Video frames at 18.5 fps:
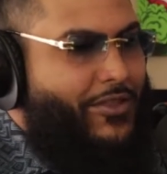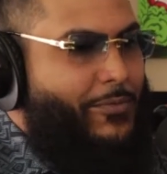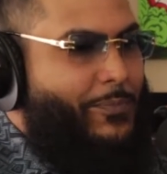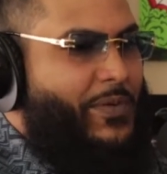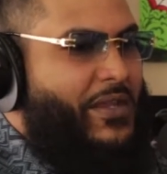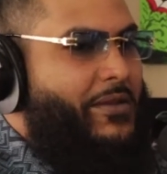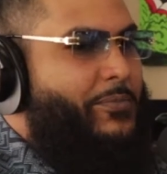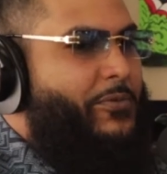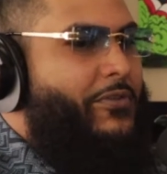how the
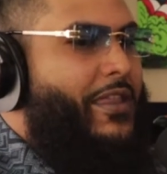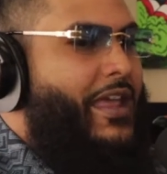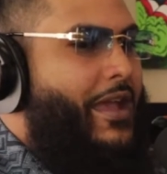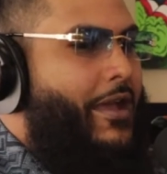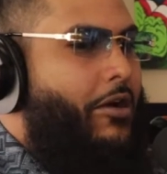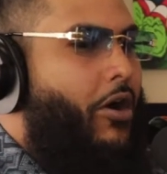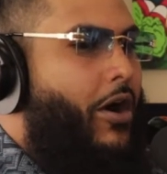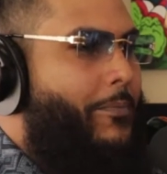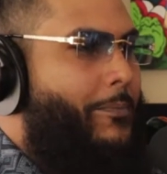people
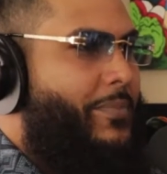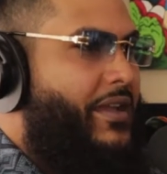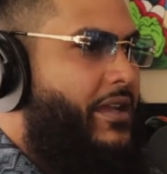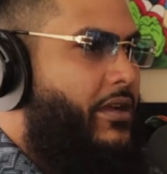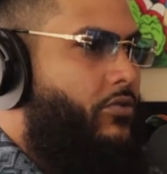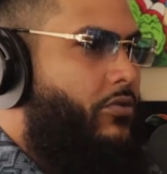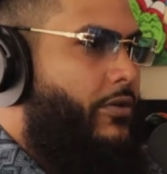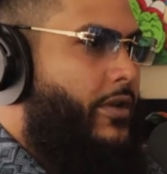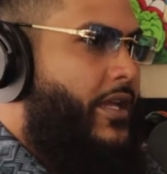that on
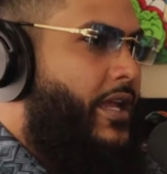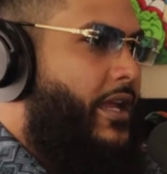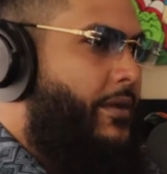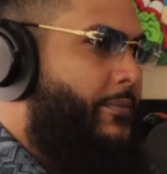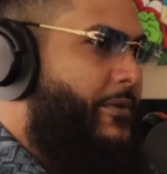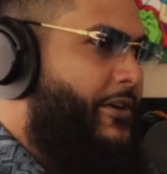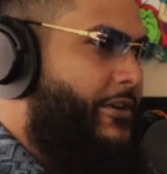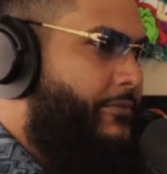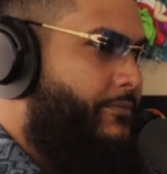Bitcoin
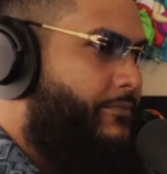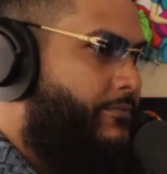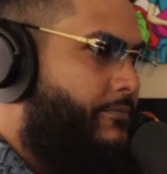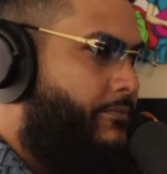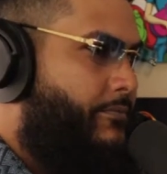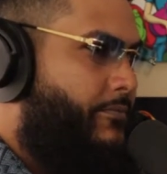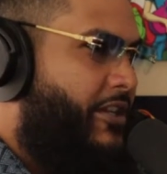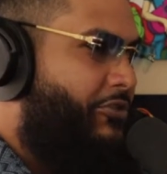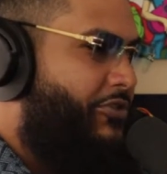came up.
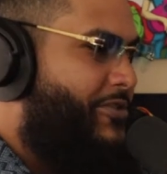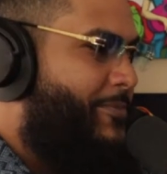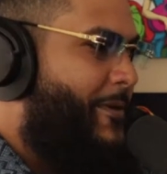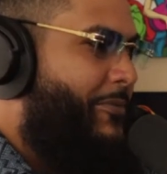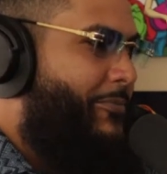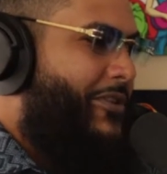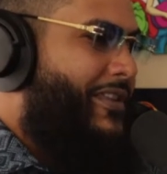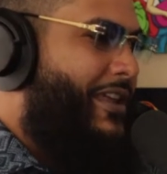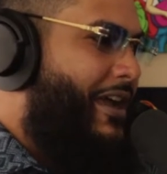There was
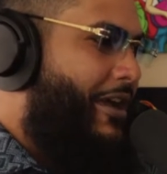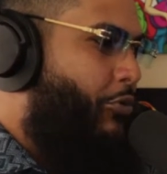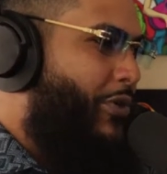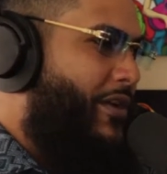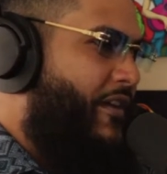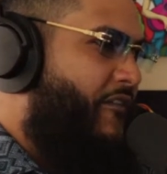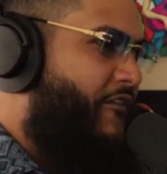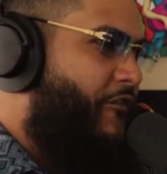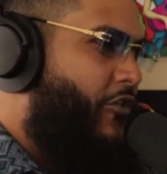people that
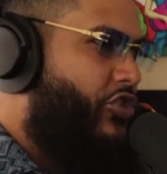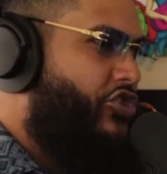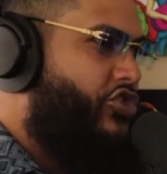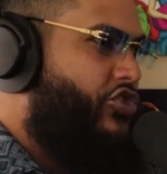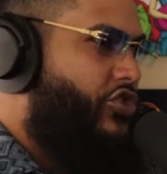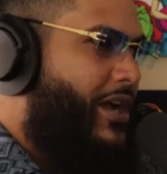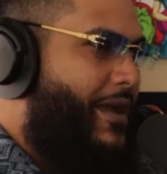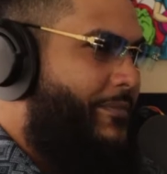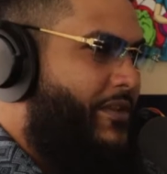when it
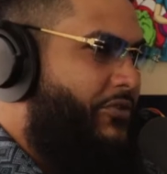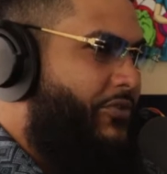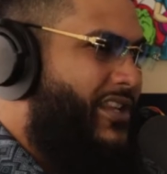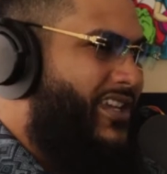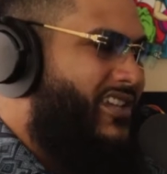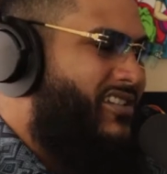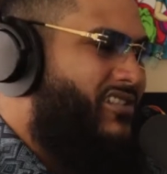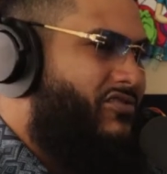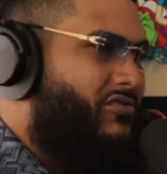first dropped, they were
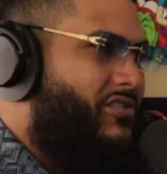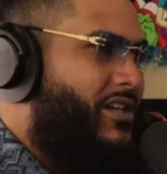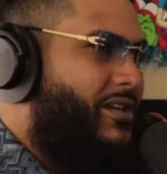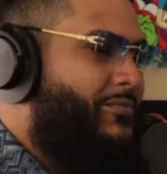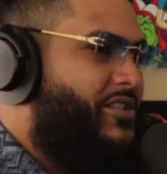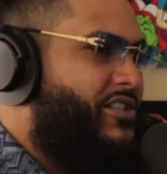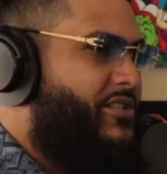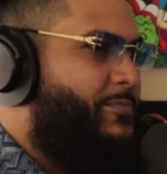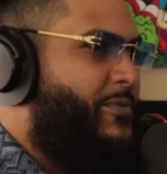like, you know what?
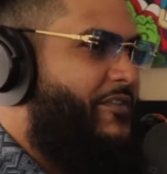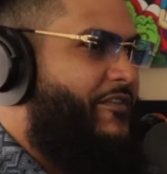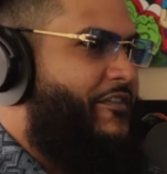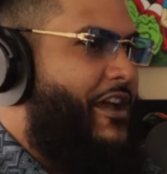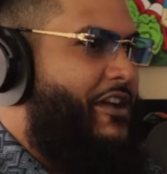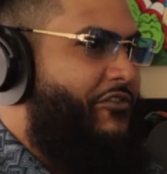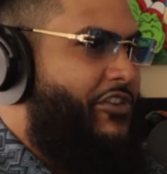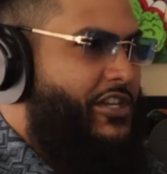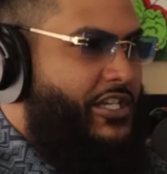I'm gonna just put
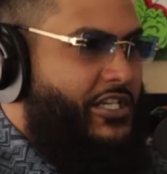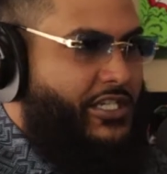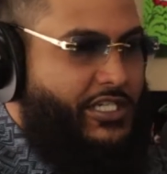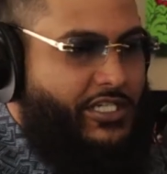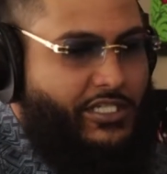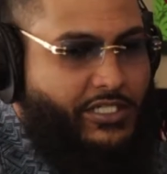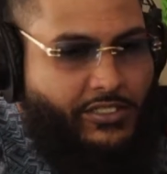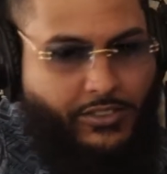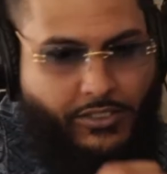500
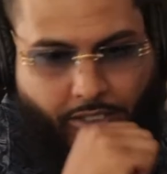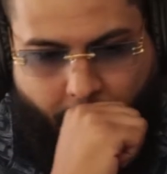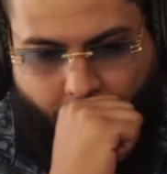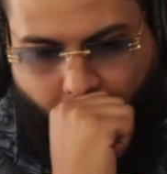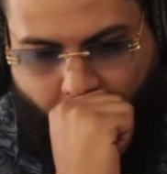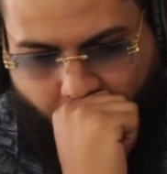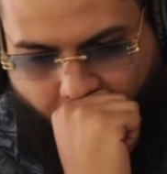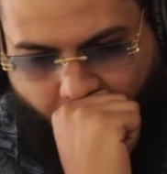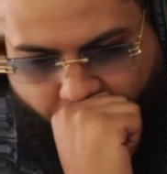in here.
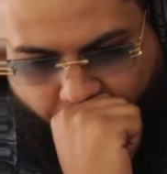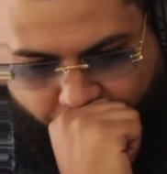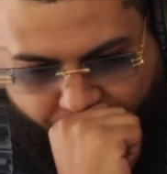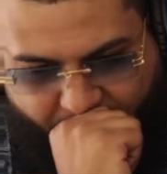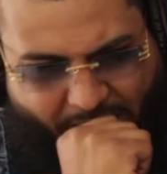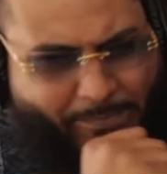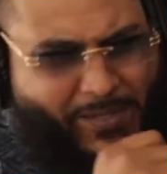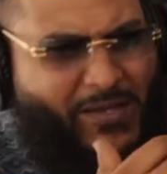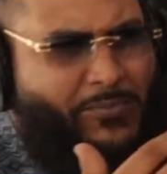
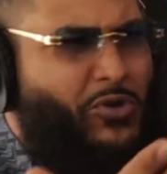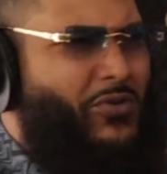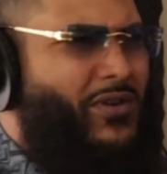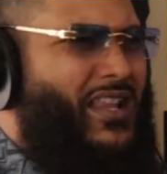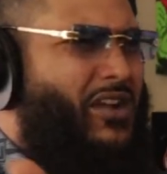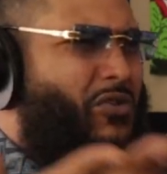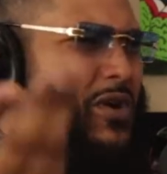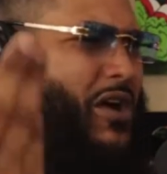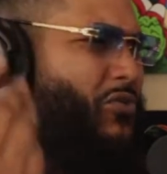And people
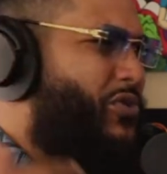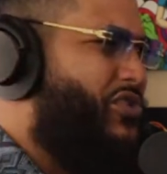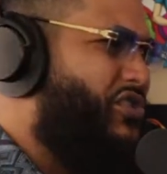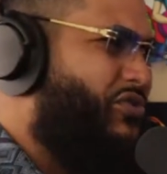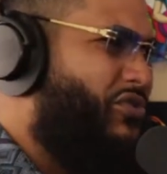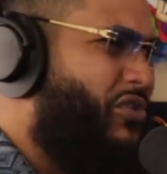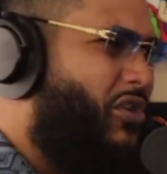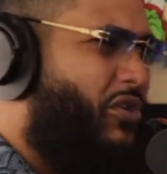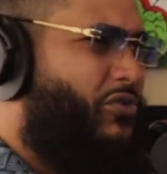were like, why would
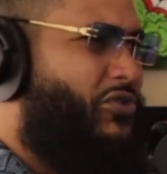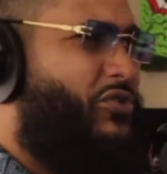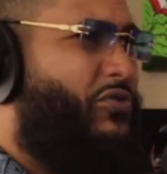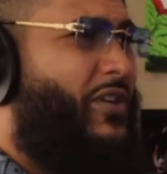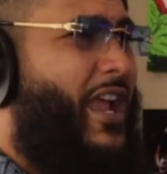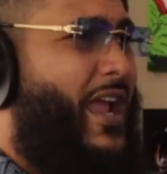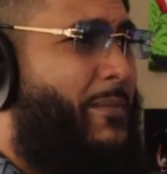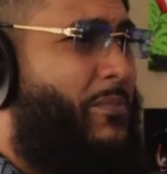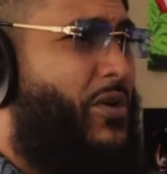you do oh
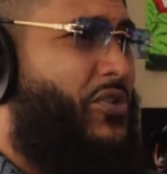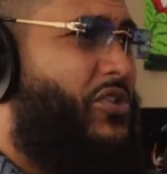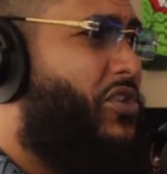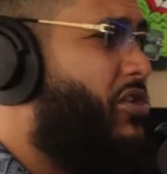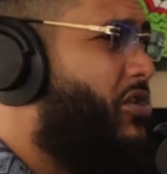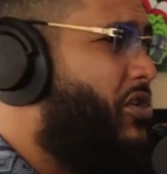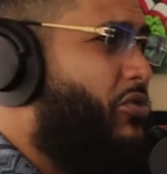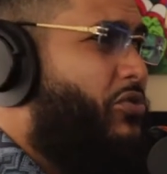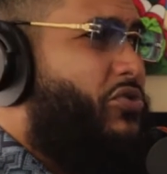do that, bro?
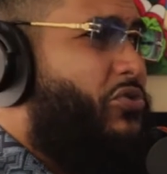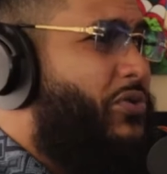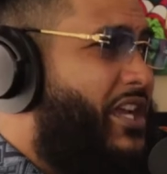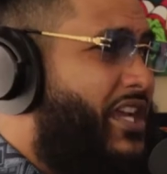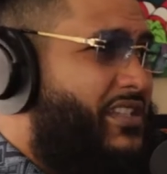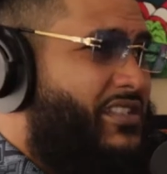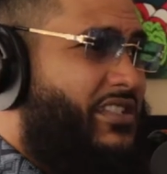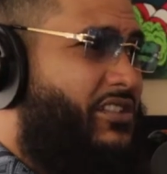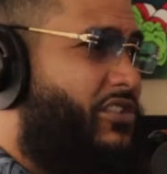You could go do
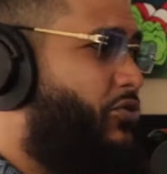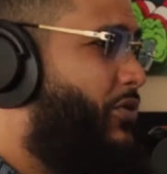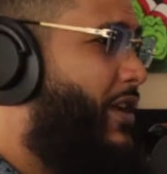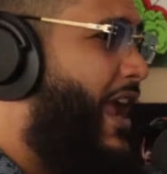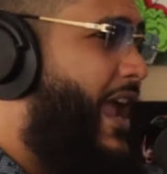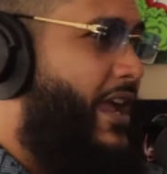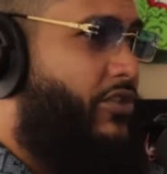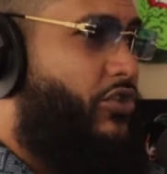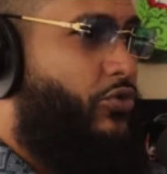this and do
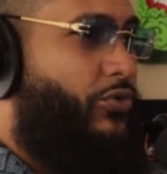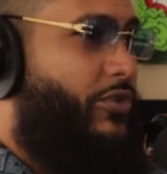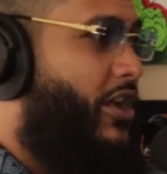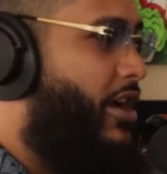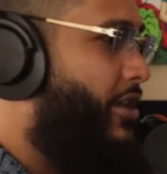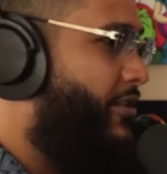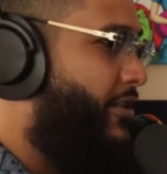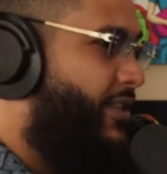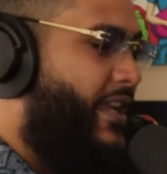that and do
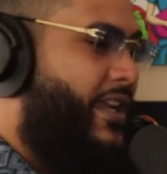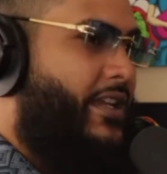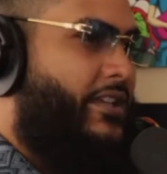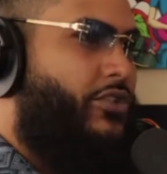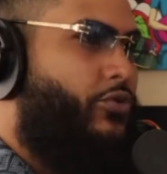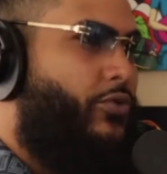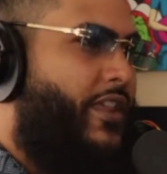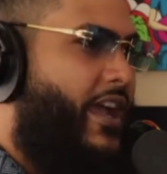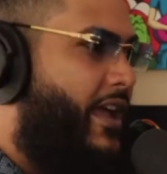the other thing
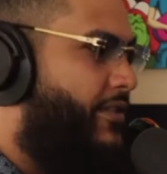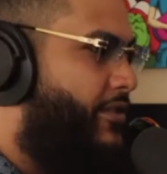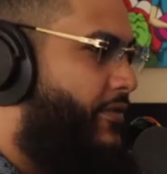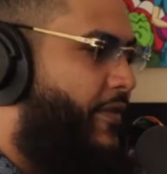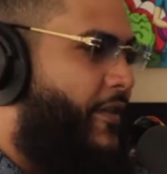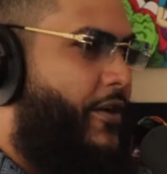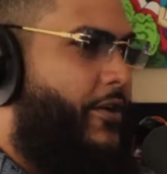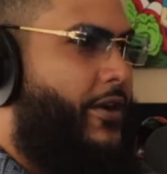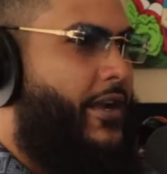and do that in the
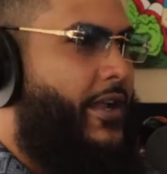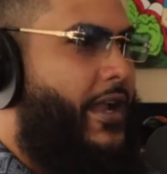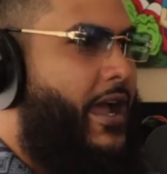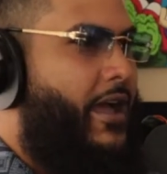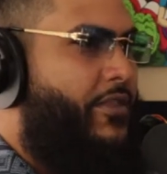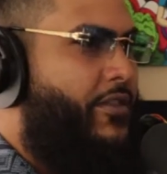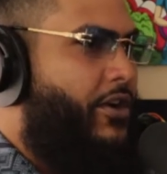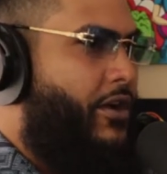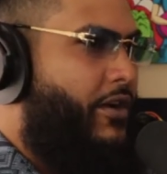third. And
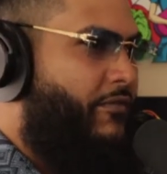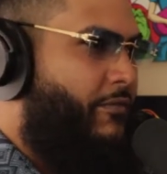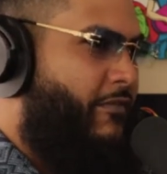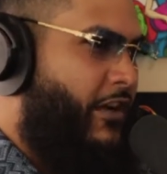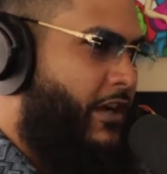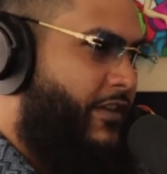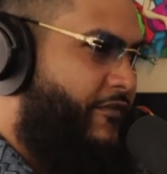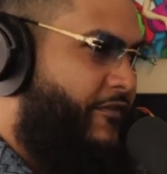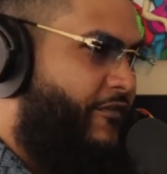now they're up
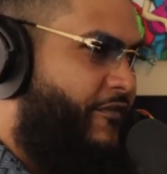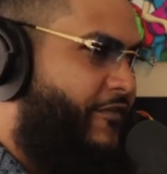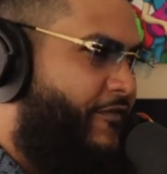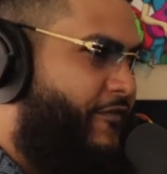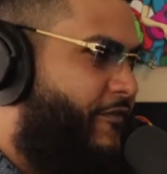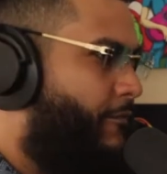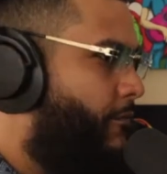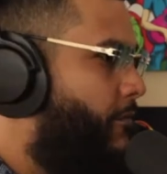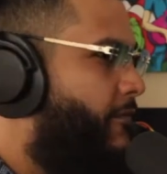fucking
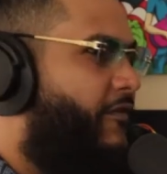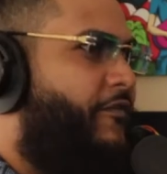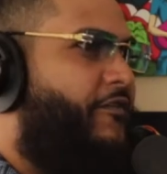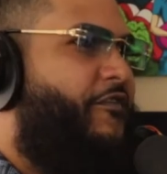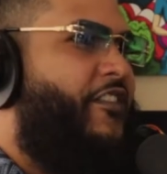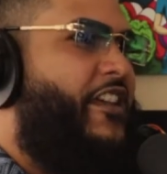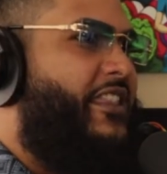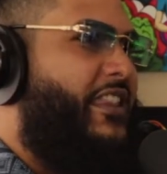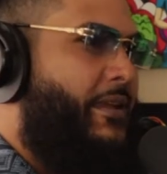
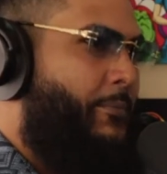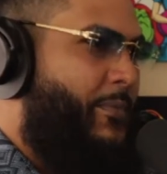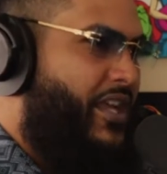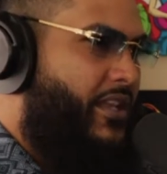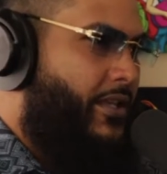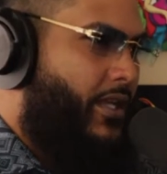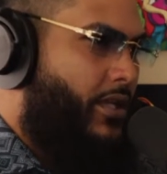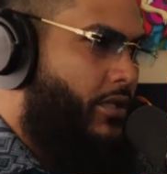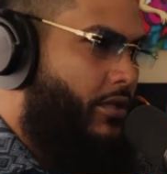50
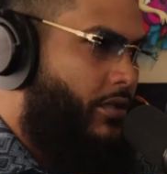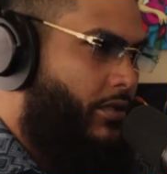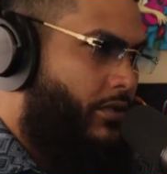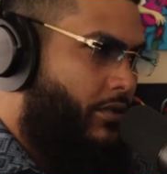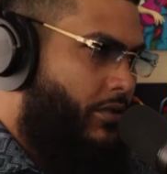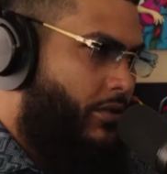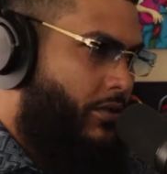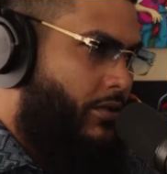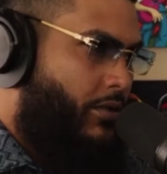million.
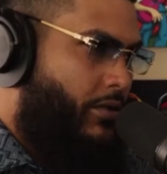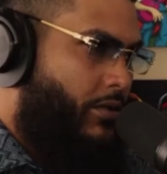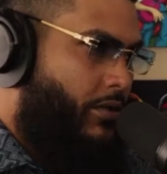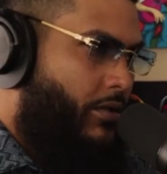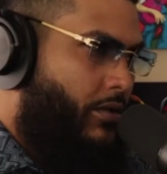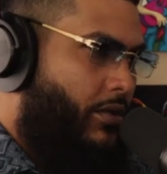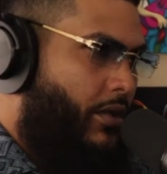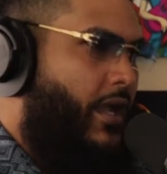Yeah.